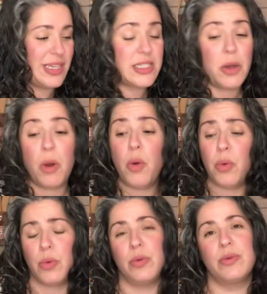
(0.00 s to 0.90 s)
So,
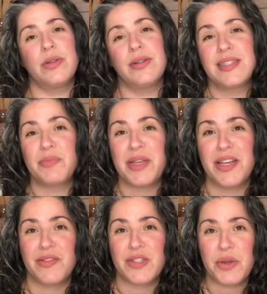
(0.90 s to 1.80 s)
ooh,
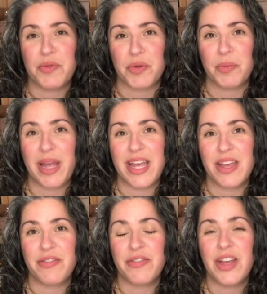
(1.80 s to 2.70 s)
speaking of sewing room,
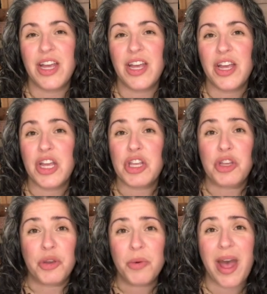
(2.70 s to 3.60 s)
if
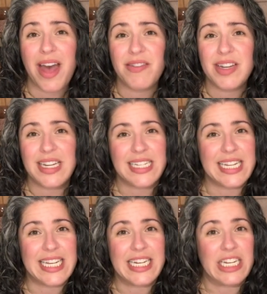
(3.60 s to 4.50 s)
you haven't
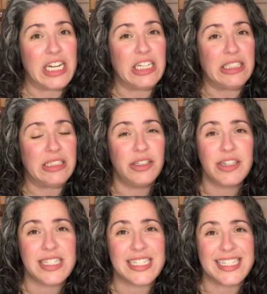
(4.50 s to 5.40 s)
taken a
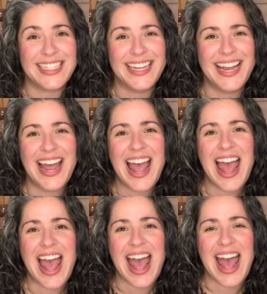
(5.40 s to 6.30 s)
look-see
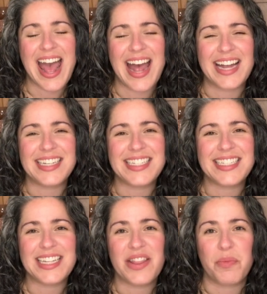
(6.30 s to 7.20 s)
at
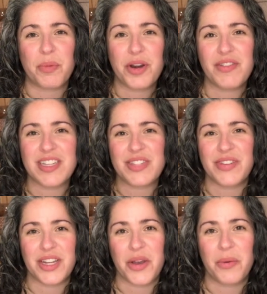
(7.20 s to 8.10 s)
the previous
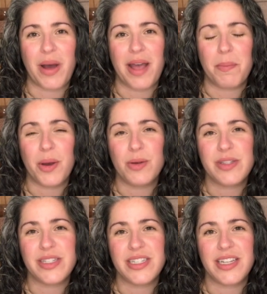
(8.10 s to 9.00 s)
video, I
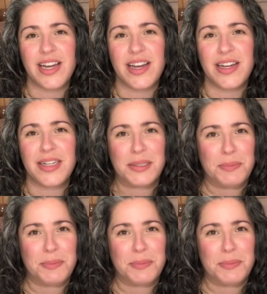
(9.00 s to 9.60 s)
posted a